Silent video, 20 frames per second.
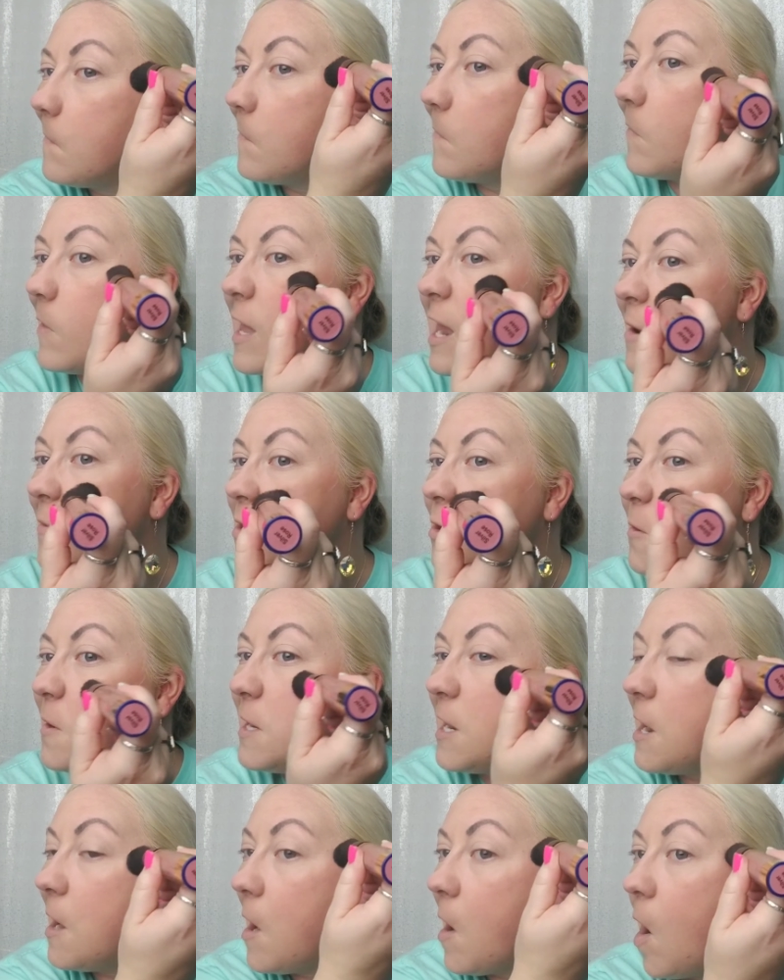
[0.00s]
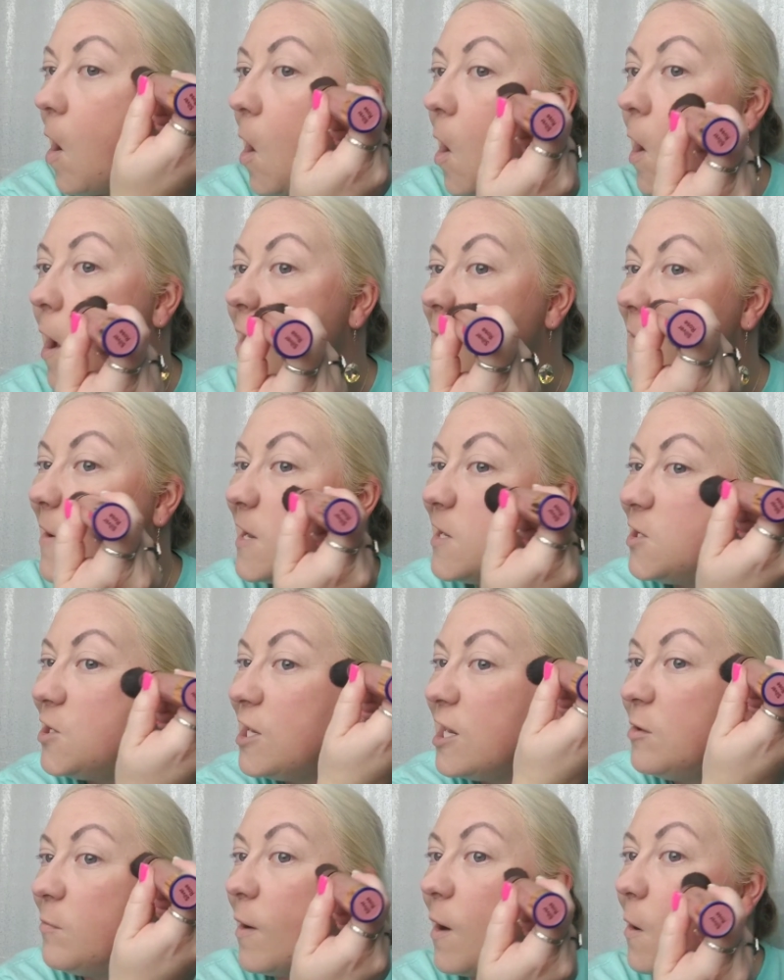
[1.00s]
And I'm doing it on my
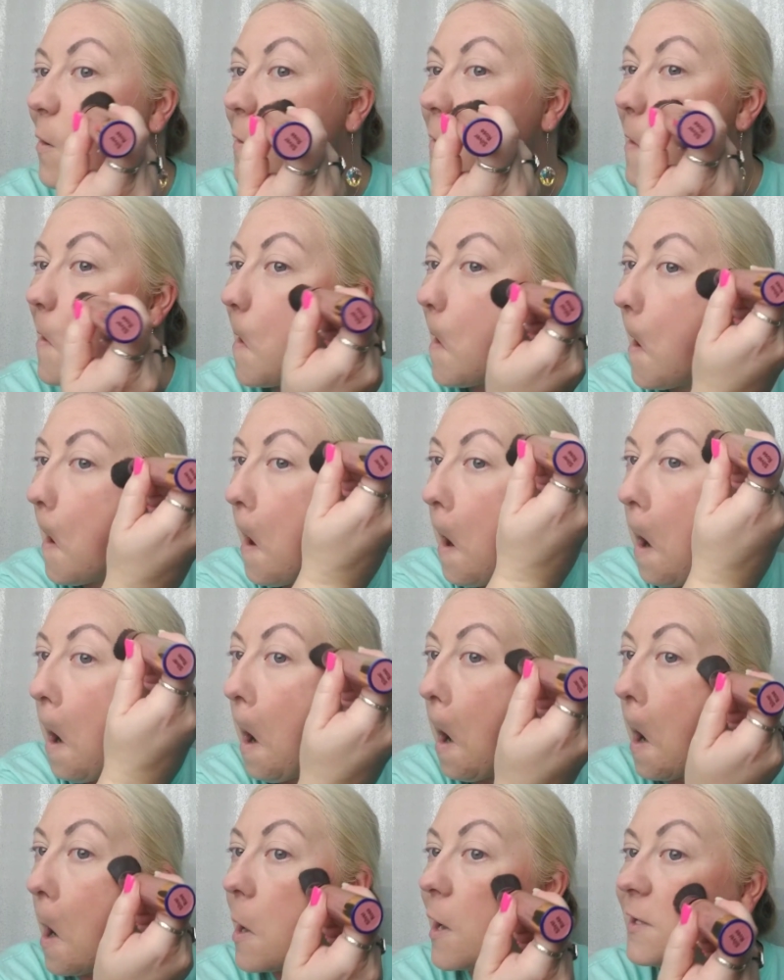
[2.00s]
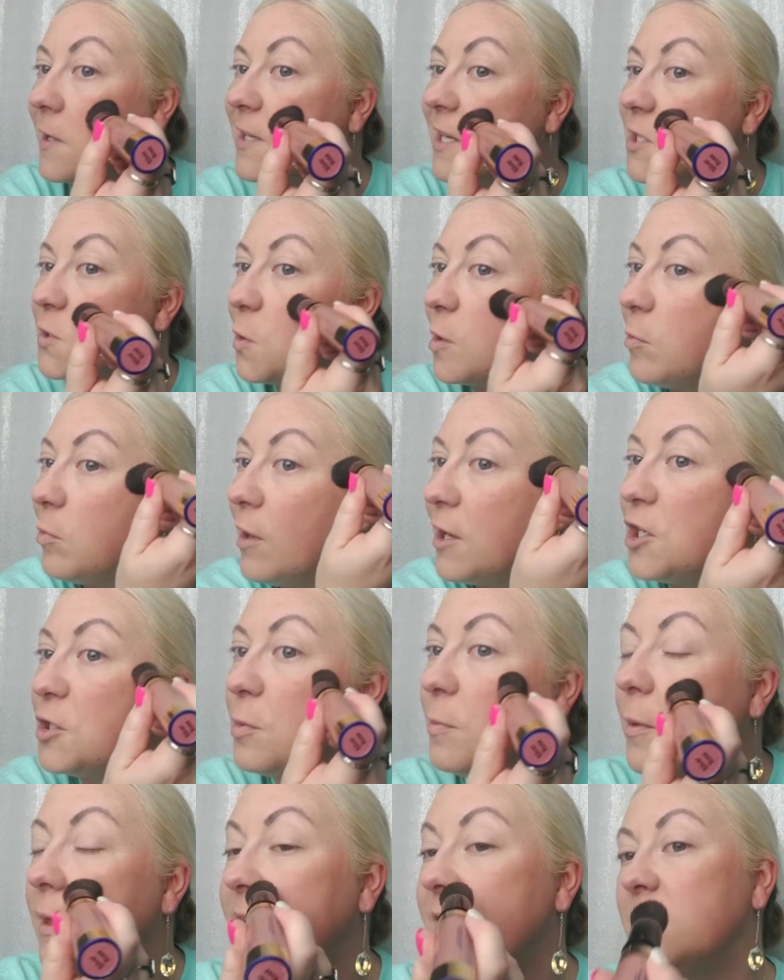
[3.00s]
cheekbone, because that's where blush
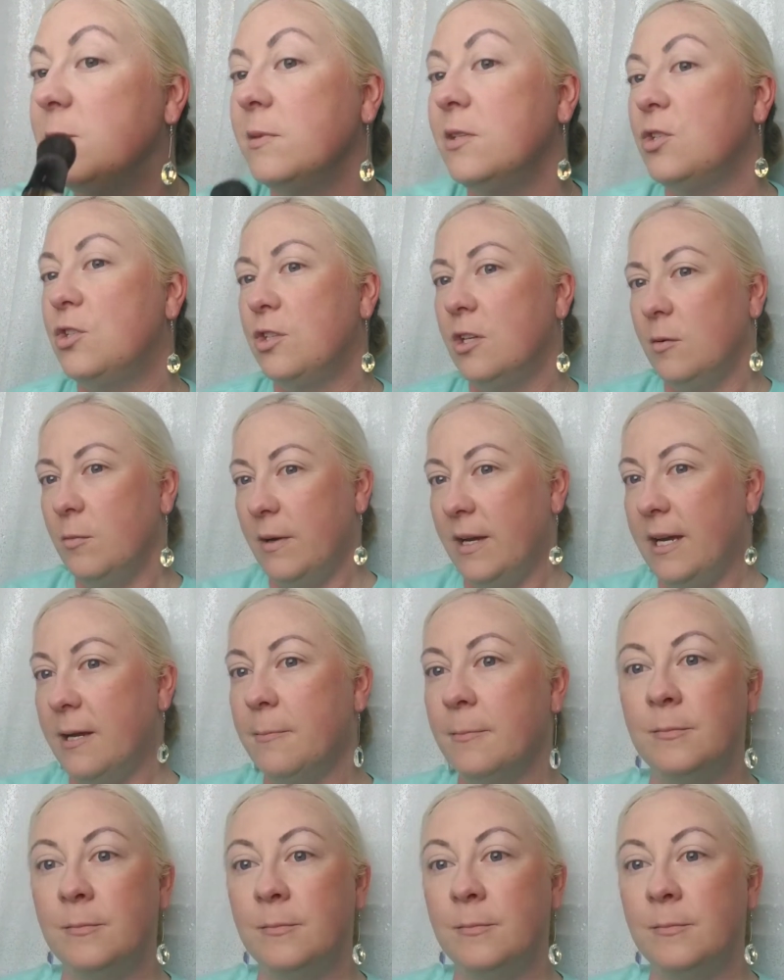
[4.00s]
placement should be,